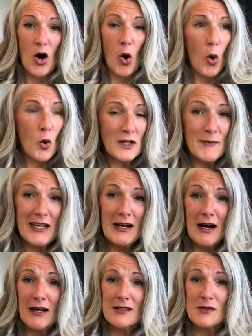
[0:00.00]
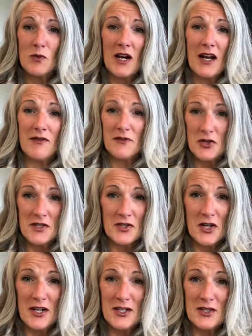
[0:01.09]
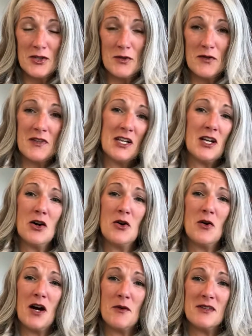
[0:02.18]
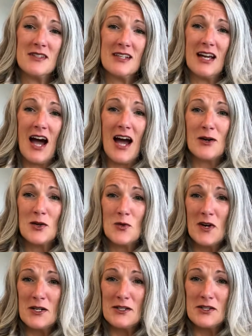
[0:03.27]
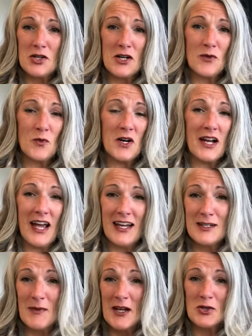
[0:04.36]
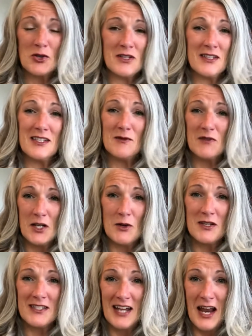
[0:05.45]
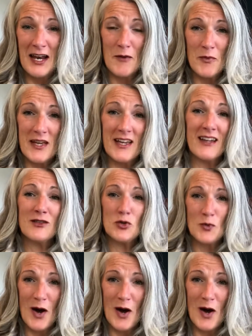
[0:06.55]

only because when I first started to do the video, I was like, I don't know where to start and where to end to make sure that this video doesn't end up being two